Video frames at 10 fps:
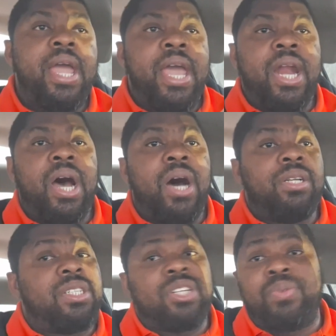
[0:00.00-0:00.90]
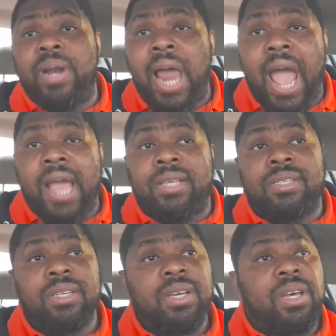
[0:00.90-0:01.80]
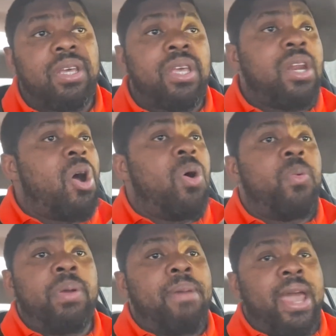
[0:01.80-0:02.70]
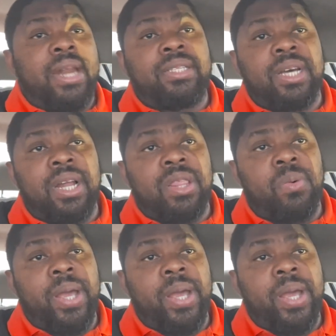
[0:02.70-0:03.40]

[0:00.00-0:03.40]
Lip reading: And just relax. You know, we made it to another